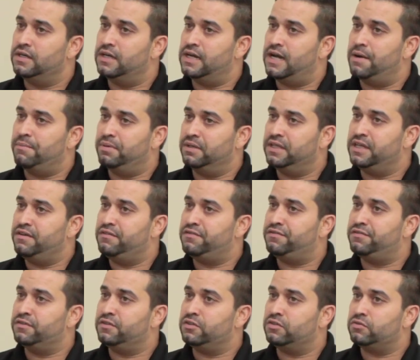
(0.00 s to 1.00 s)
I
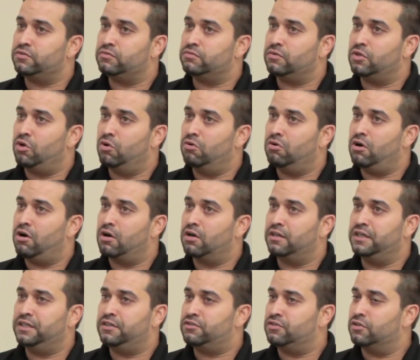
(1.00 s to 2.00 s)
believe
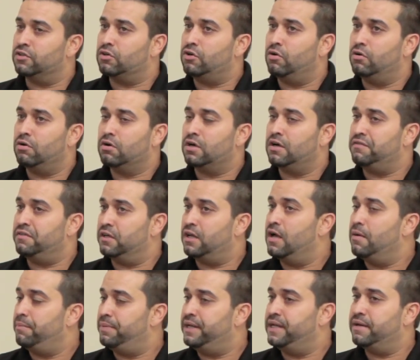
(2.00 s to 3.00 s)
wholeheartedly, to the core of the
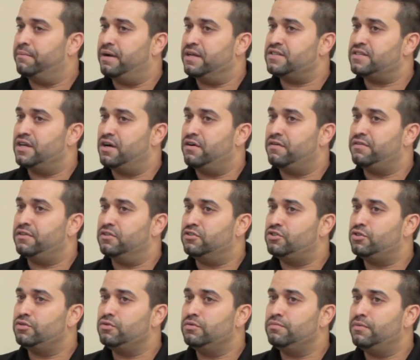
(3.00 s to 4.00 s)
company and myself, the
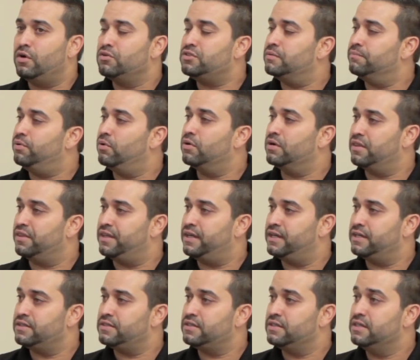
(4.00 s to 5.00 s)
two most important
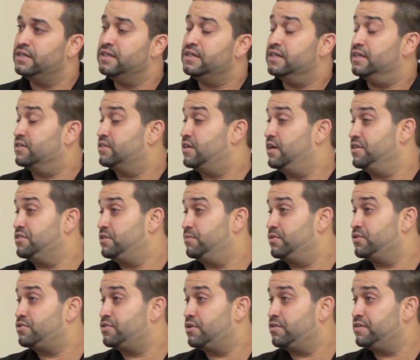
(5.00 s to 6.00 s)
things is customer
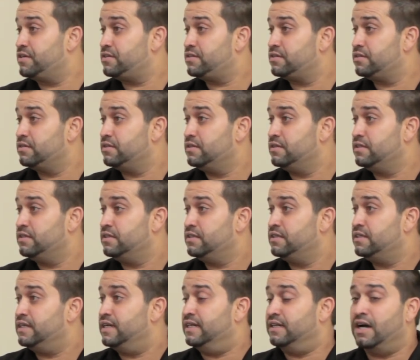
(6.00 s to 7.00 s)
service
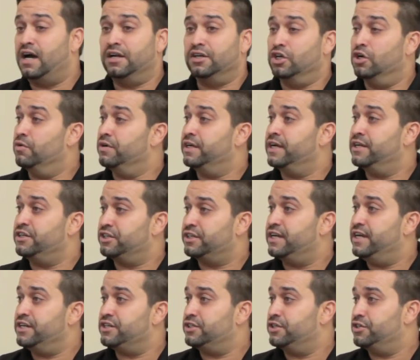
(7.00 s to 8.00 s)
and ongoing
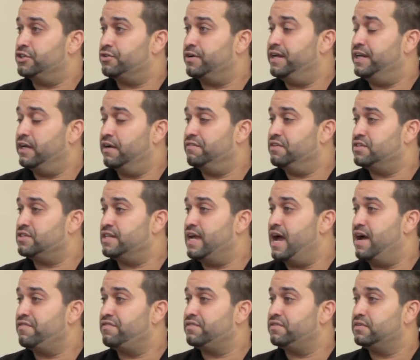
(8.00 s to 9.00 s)
education and training of the
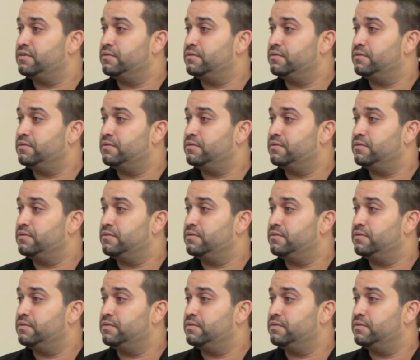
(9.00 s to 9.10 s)
staff.